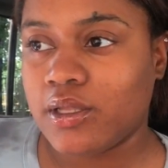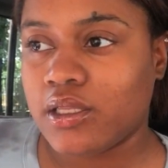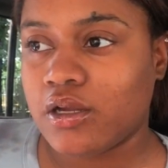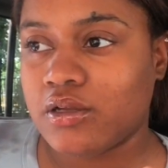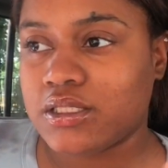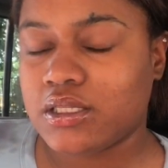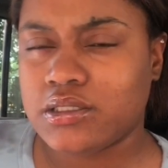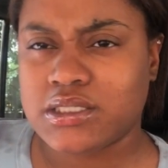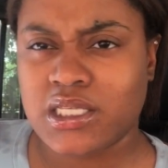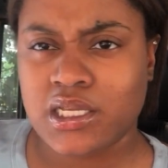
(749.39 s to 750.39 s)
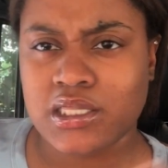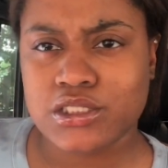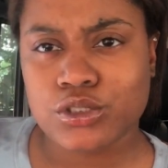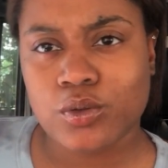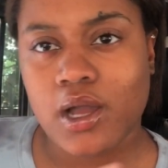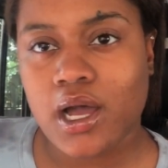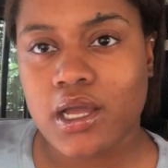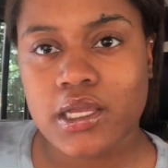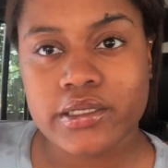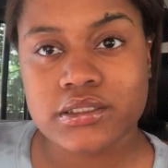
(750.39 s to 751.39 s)
in there saying that you're a
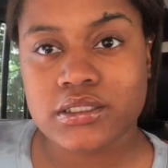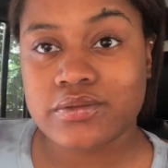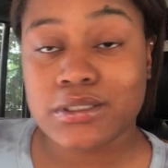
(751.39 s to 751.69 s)
hothead and stuff.